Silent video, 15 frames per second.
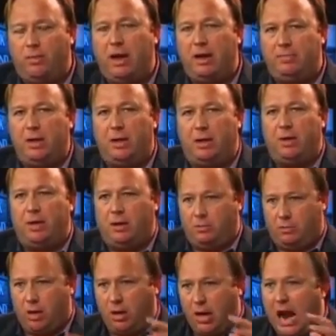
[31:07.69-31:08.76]
I mean
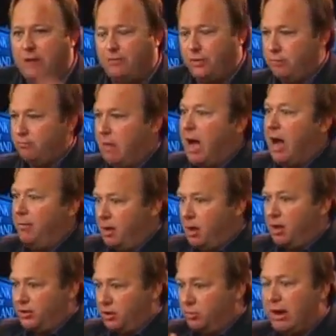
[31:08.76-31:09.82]
a hydrogen bomb that
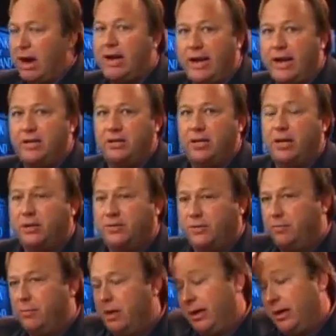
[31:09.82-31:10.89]
also radiates things for 1
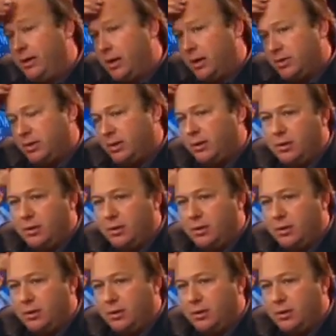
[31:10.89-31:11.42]
billion years.